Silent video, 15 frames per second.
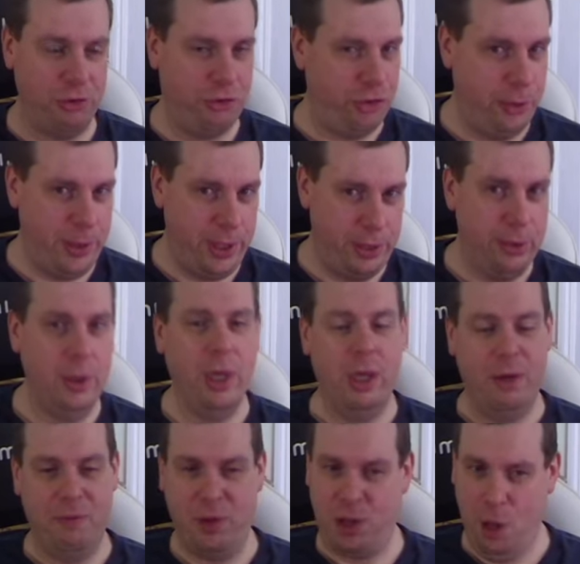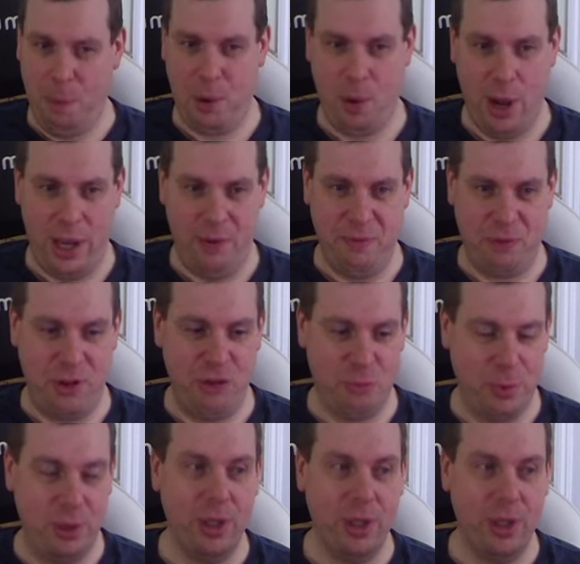sue you for copyright infringement.